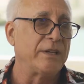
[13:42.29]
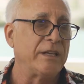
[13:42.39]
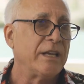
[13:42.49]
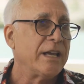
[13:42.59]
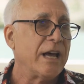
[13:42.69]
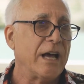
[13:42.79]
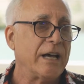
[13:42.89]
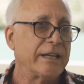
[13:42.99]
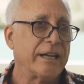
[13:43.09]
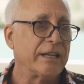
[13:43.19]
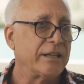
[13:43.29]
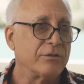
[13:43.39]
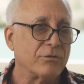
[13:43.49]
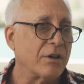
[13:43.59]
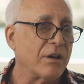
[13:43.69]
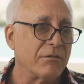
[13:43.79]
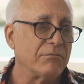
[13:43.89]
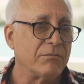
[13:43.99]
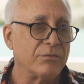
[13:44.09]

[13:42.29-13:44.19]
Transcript: be uh, getting. Uh,